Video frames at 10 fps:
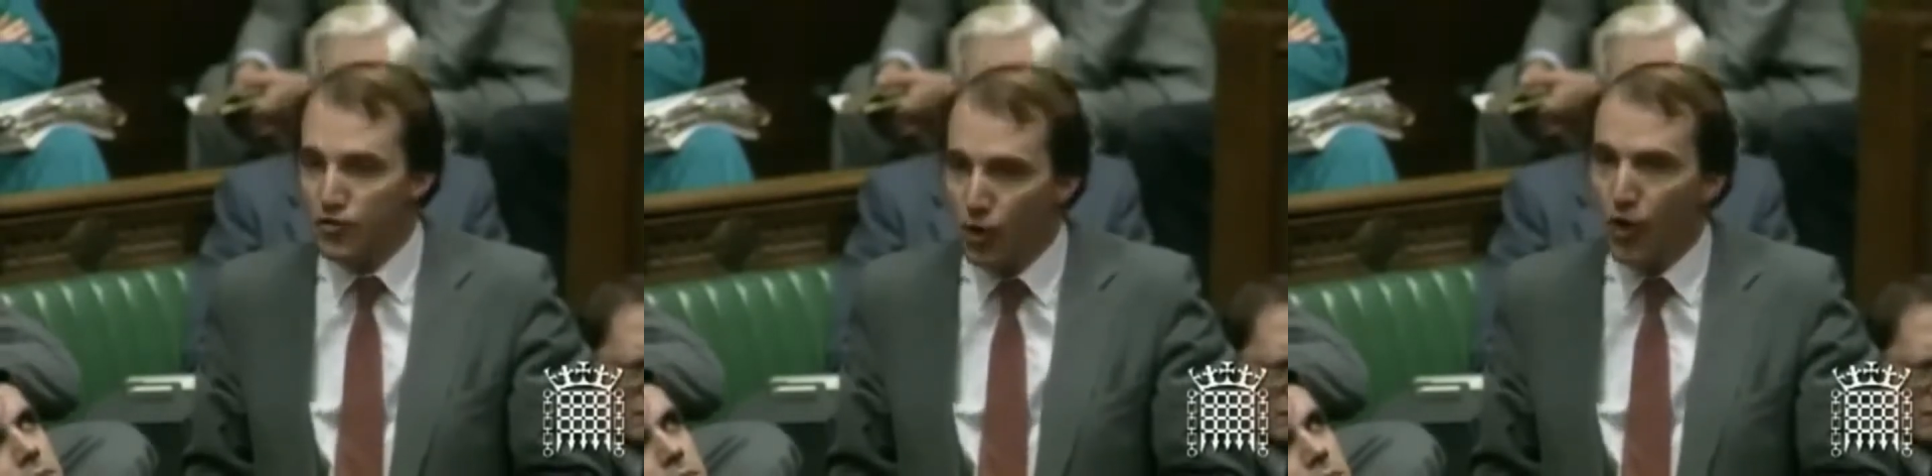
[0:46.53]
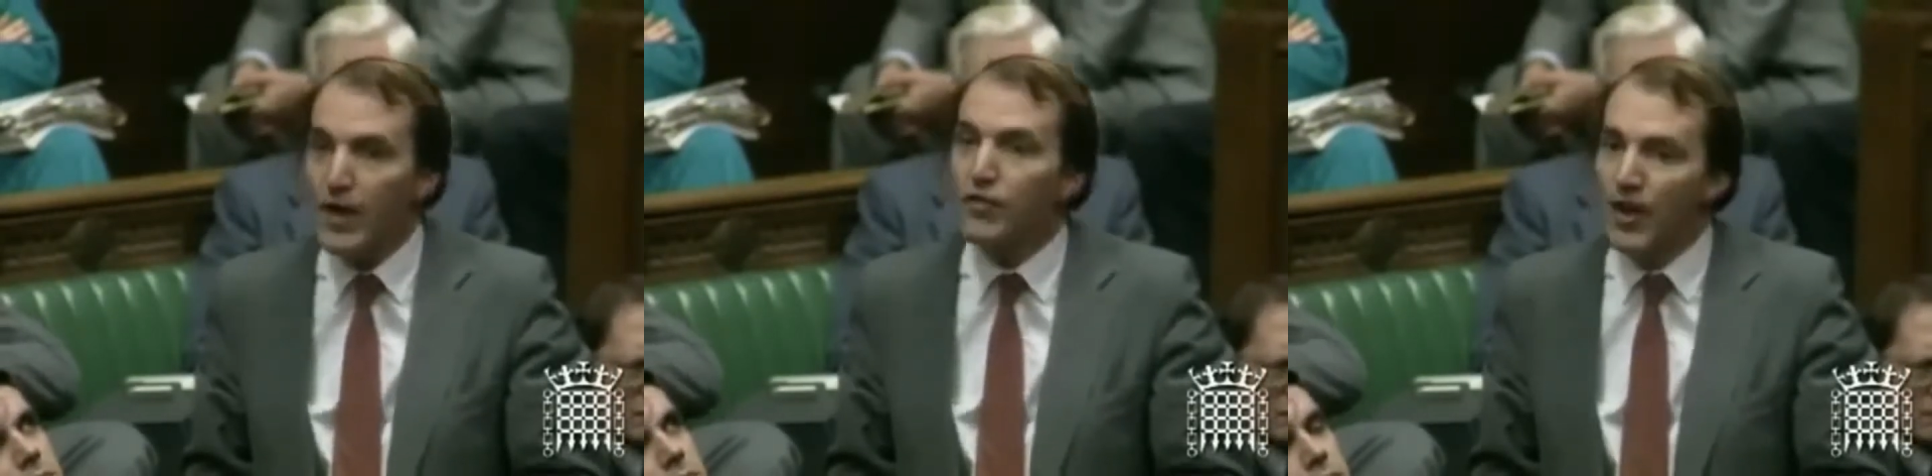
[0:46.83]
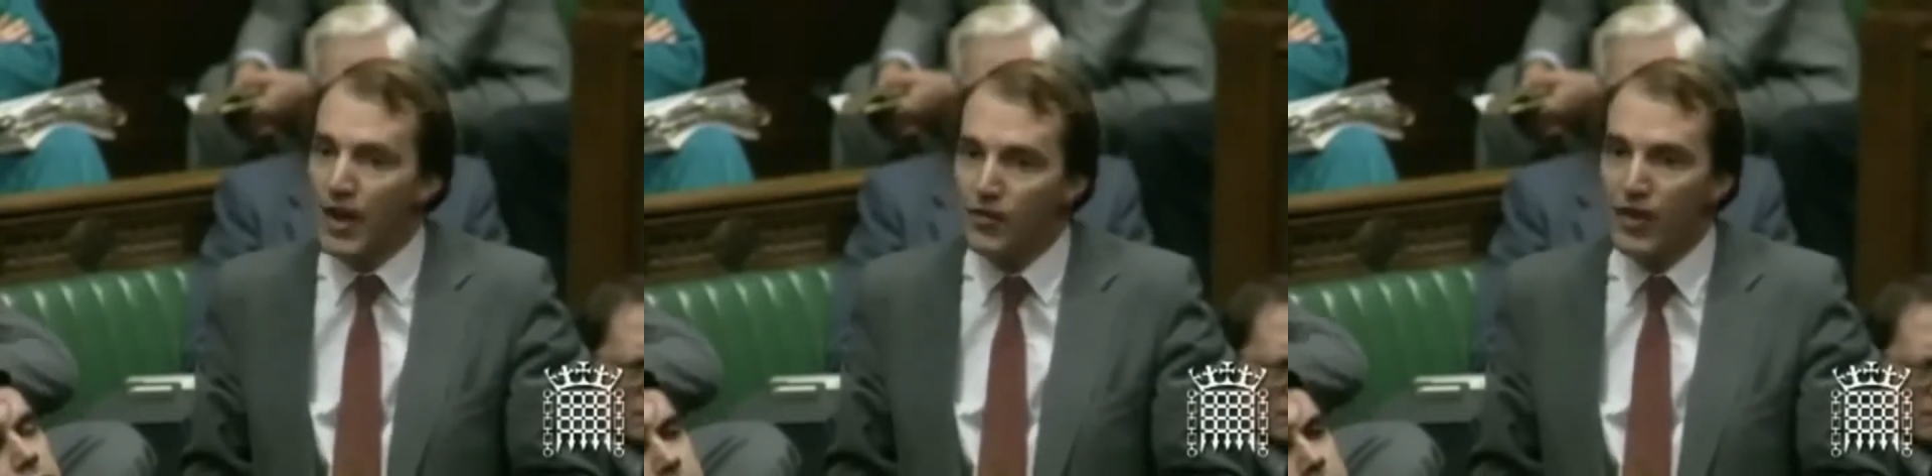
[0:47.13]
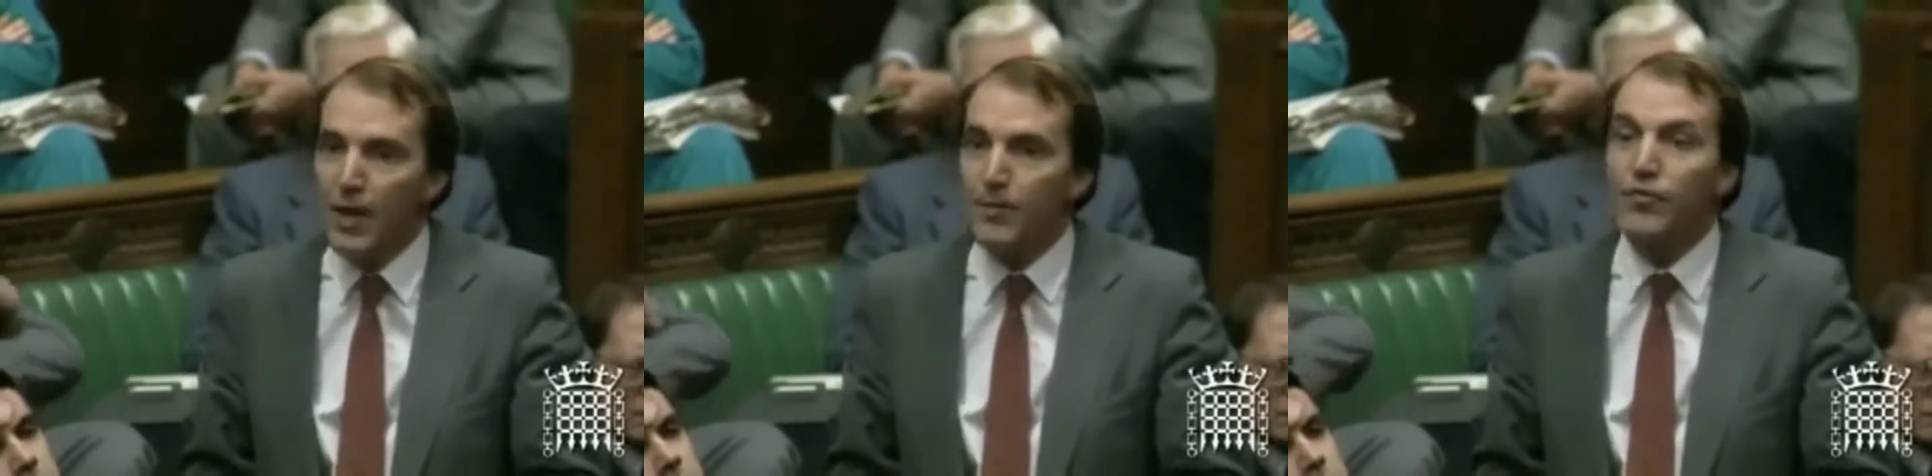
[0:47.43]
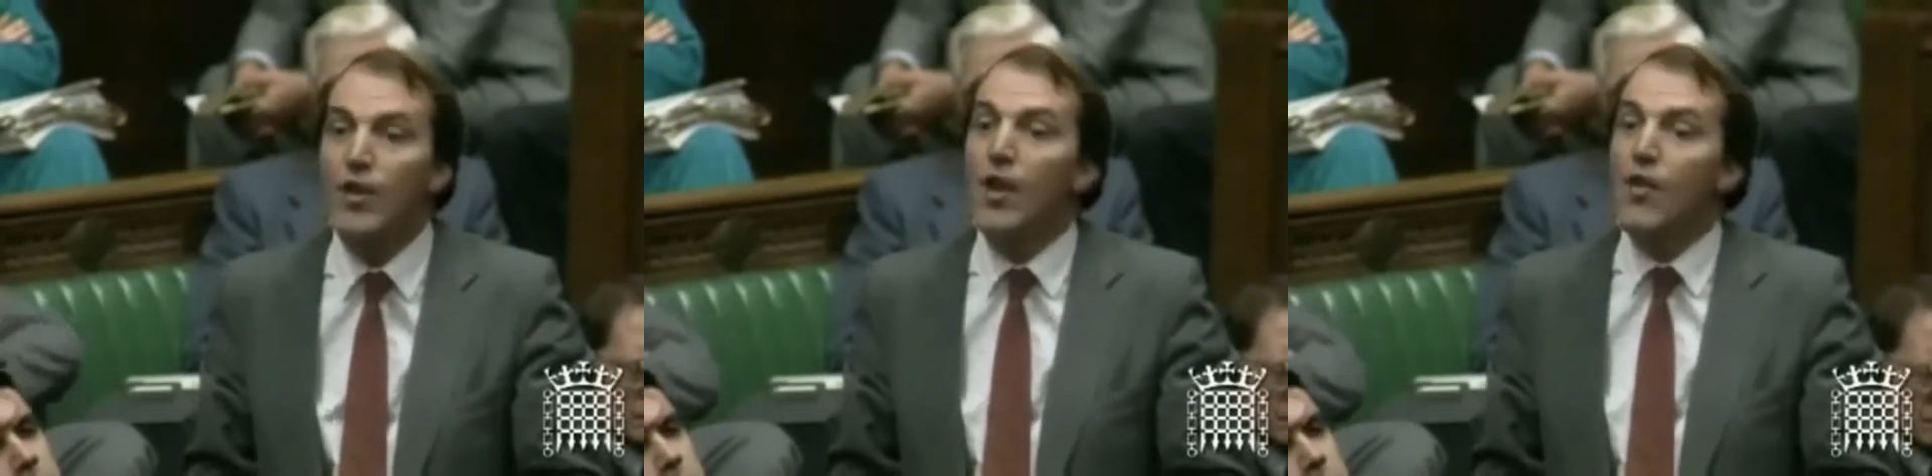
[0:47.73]
Surely she
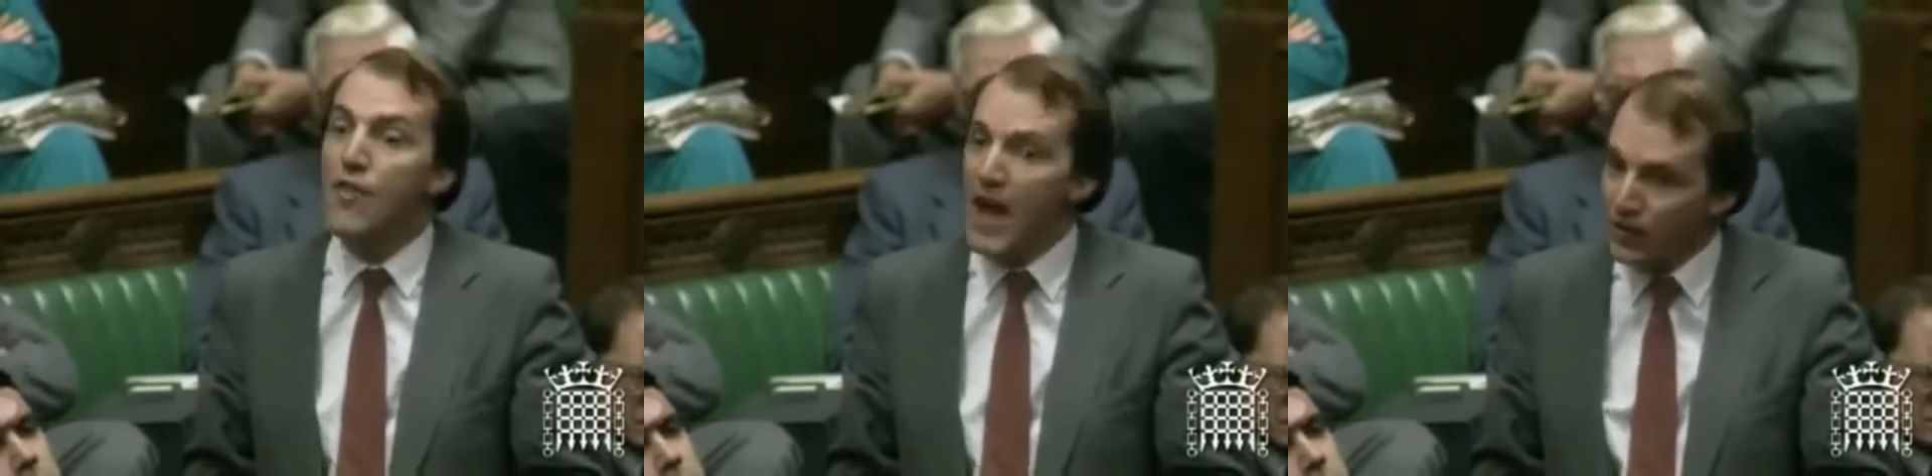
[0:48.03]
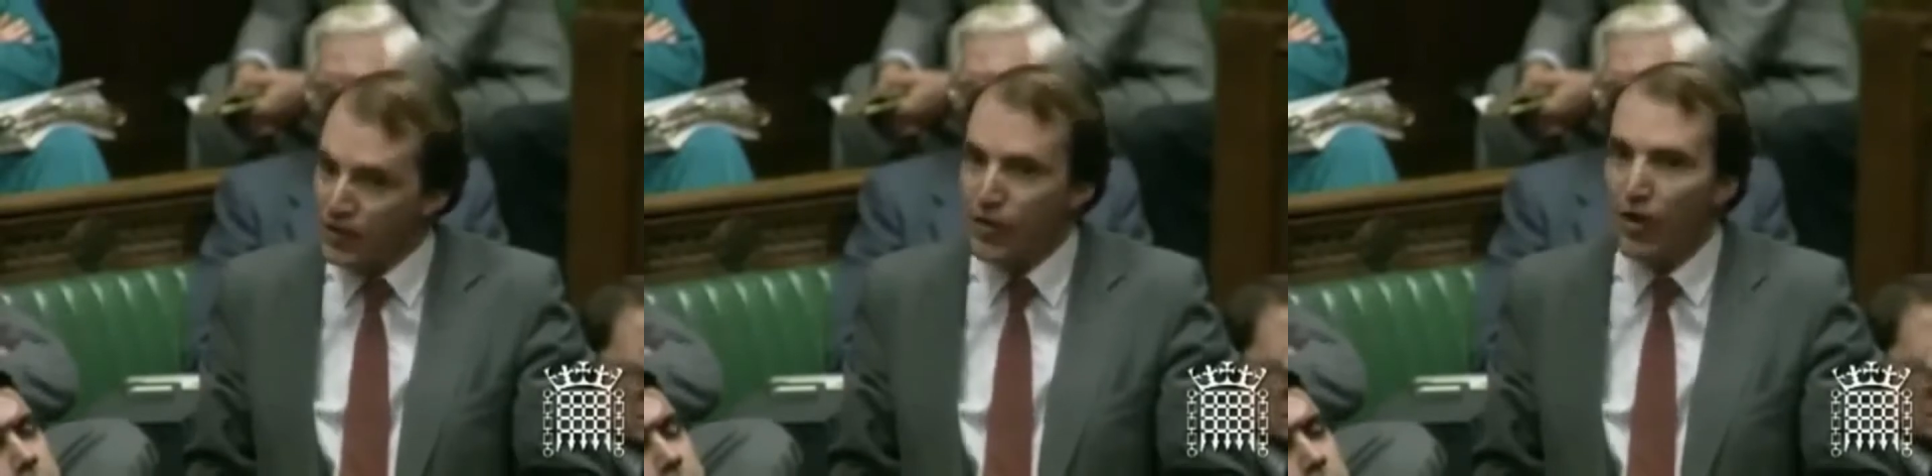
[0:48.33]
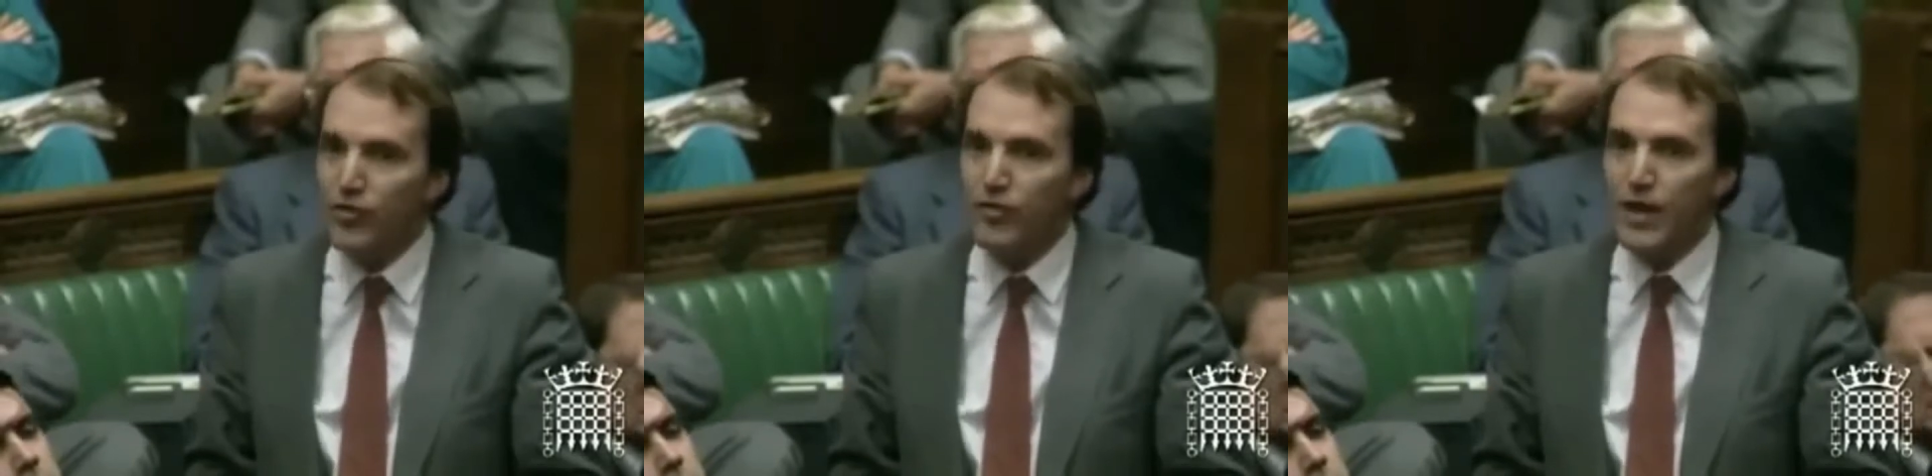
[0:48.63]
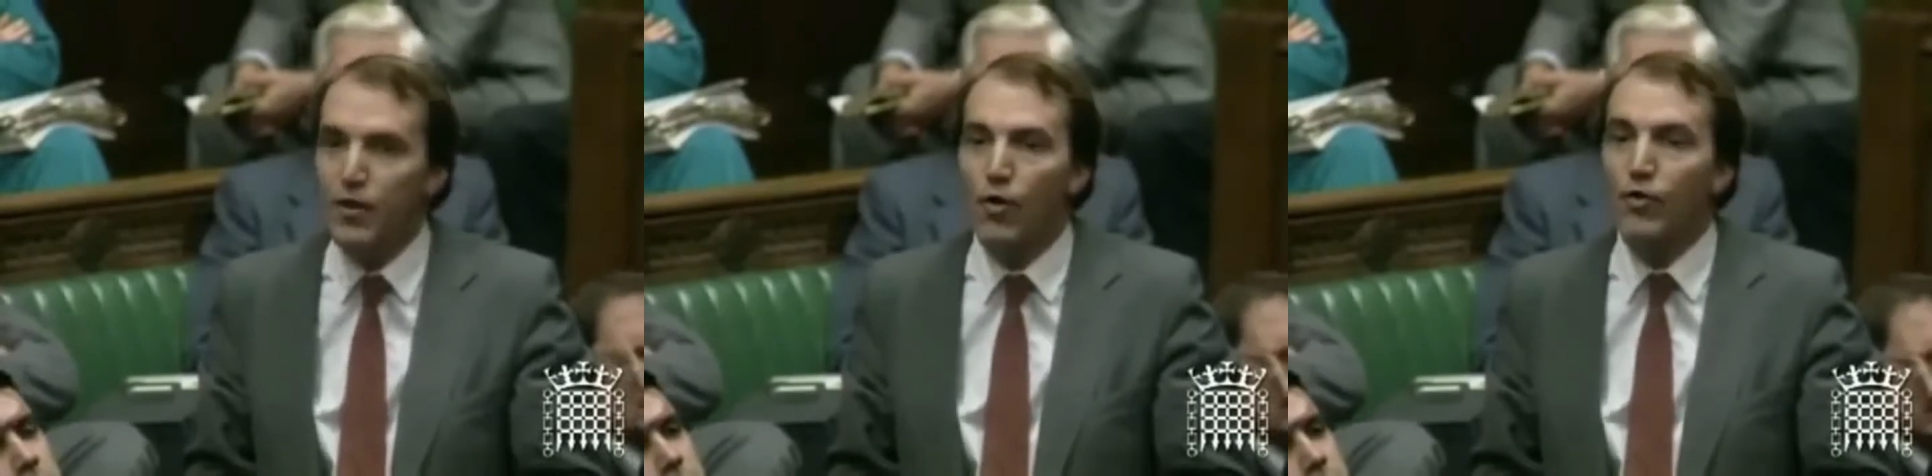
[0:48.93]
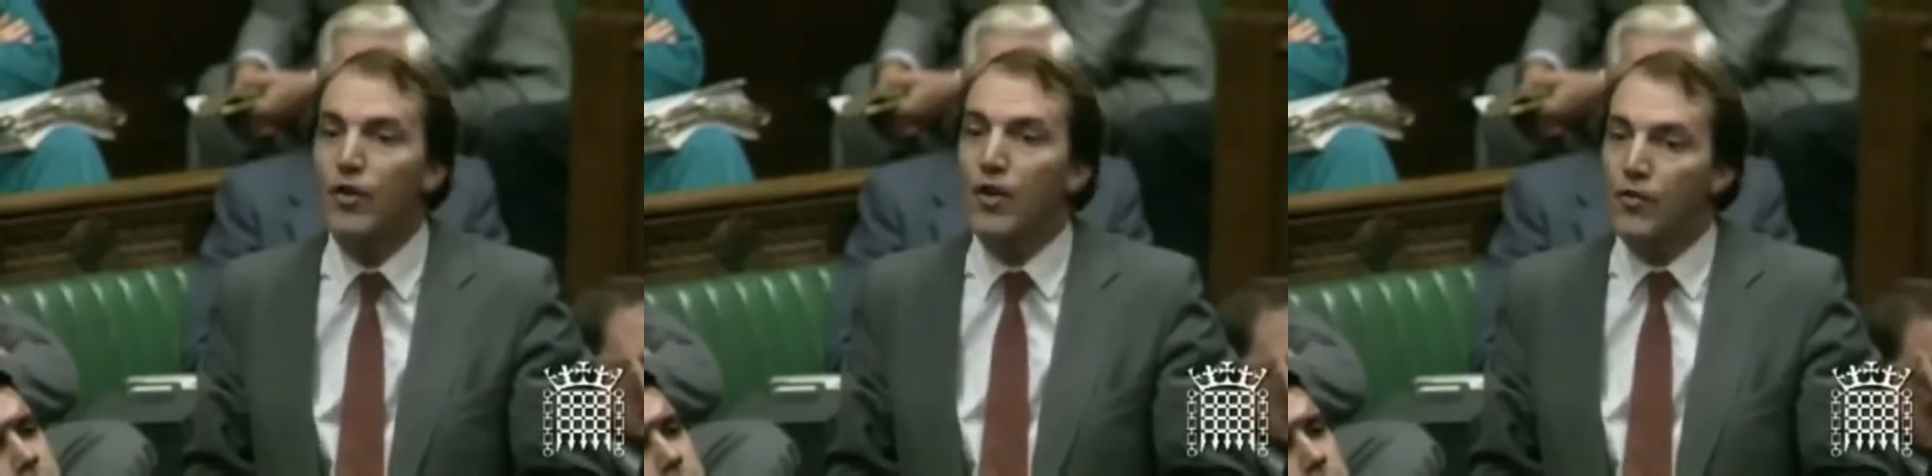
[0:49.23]
accepts that is not a
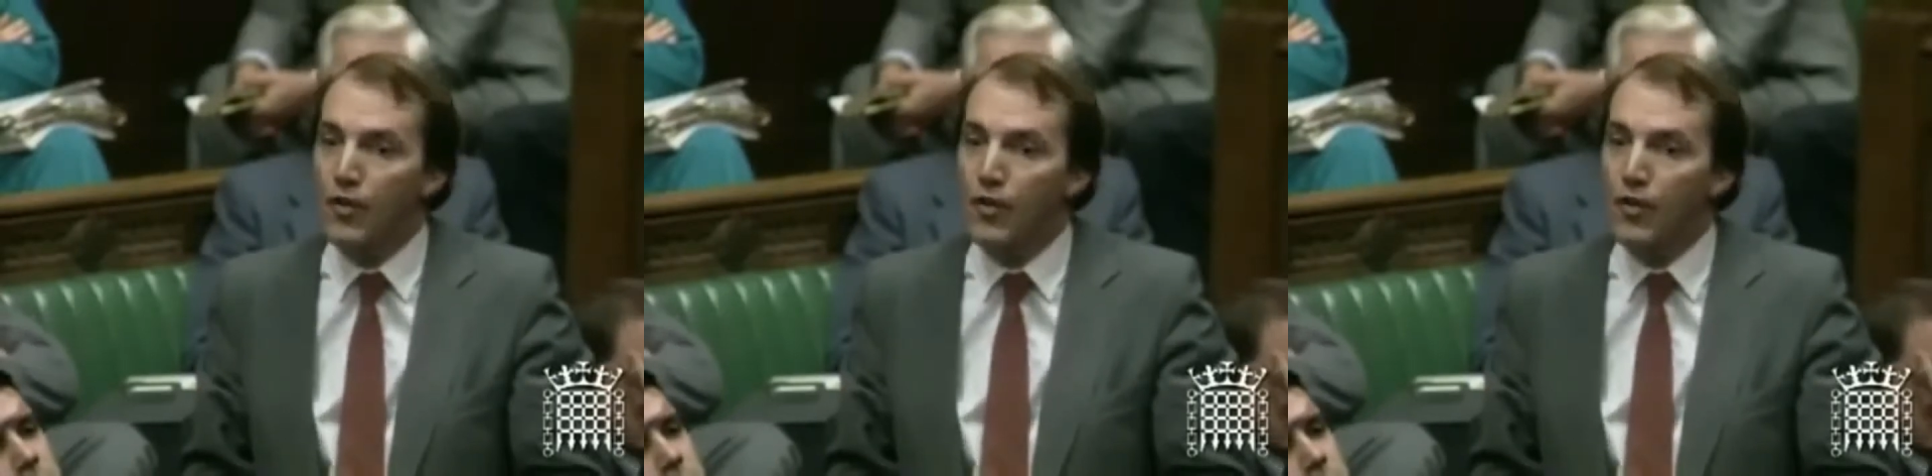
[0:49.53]
record